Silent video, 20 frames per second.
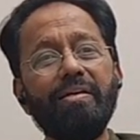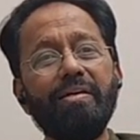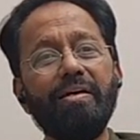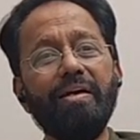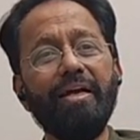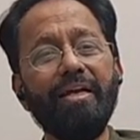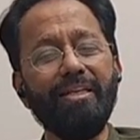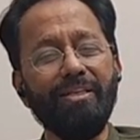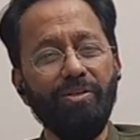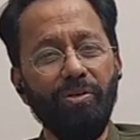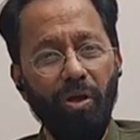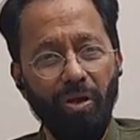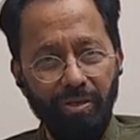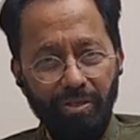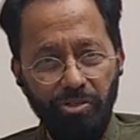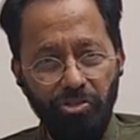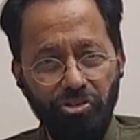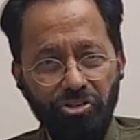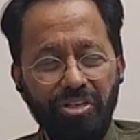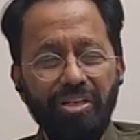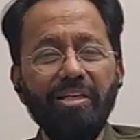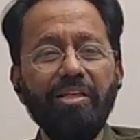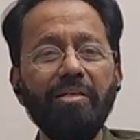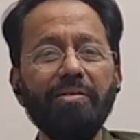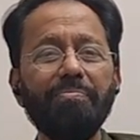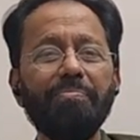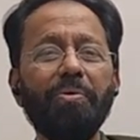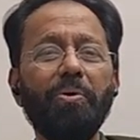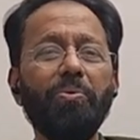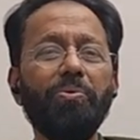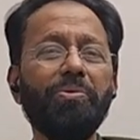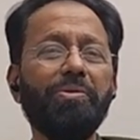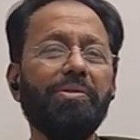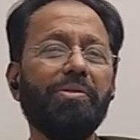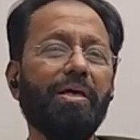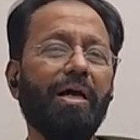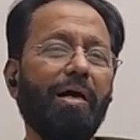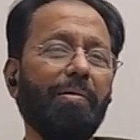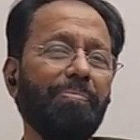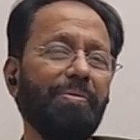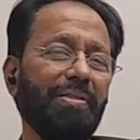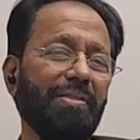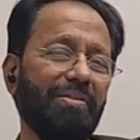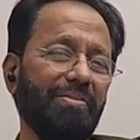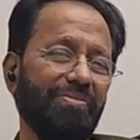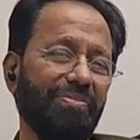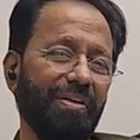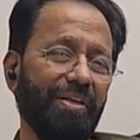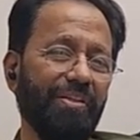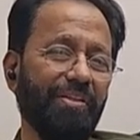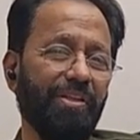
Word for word: Acknowledging both Abhinav and